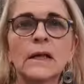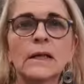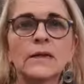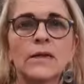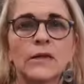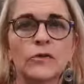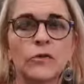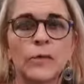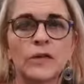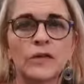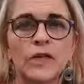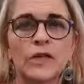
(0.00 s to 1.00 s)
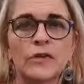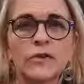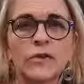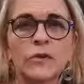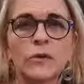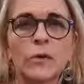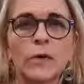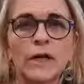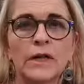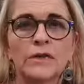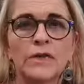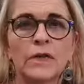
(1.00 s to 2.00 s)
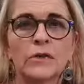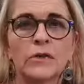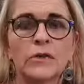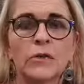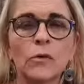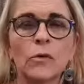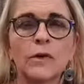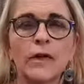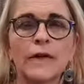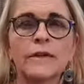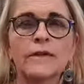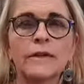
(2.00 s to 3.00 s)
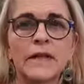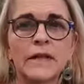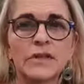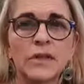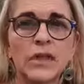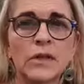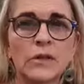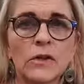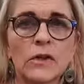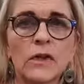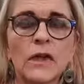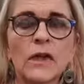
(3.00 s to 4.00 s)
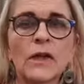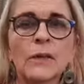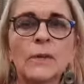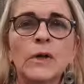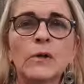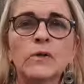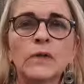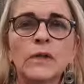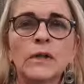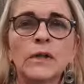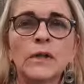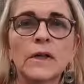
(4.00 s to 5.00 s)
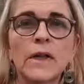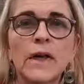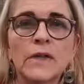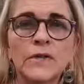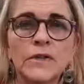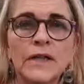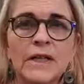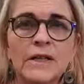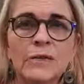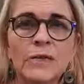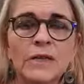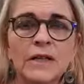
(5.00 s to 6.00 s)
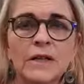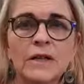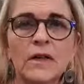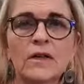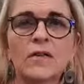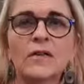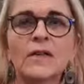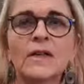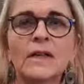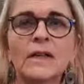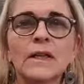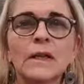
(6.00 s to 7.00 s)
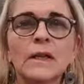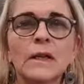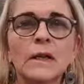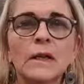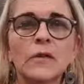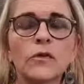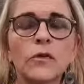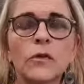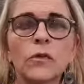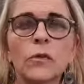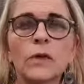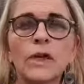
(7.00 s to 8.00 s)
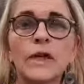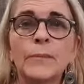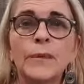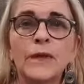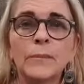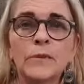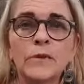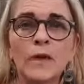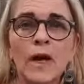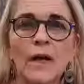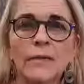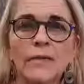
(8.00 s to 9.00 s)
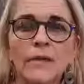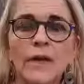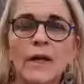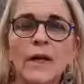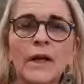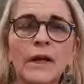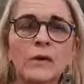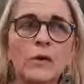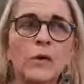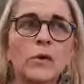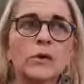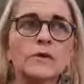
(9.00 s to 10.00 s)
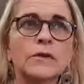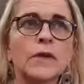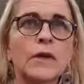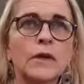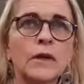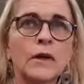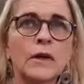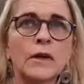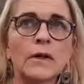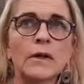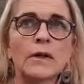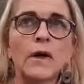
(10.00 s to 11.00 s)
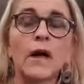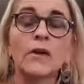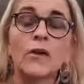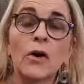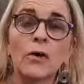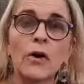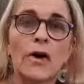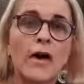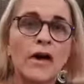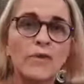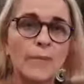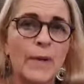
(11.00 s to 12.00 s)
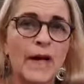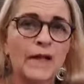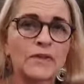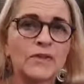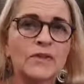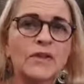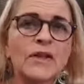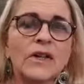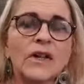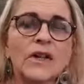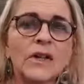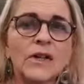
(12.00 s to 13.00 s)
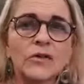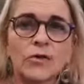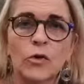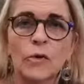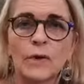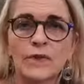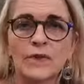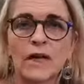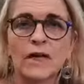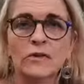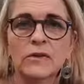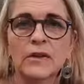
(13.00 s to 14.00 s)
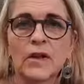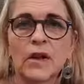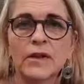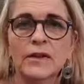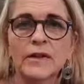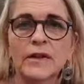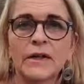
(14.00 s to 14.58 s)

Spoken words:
down to my children or grandchildren or great-grandchildren, because I have seen what that does in people's lives. And of course, I know I have passed traumas down the line,